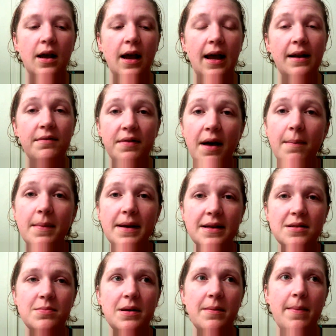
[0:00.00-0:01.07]
And if that
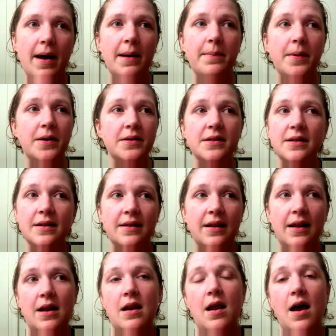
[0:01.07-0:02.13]
makes me a bad person,
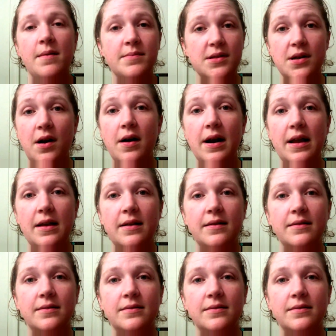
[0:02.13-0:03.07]
then I'm sorry.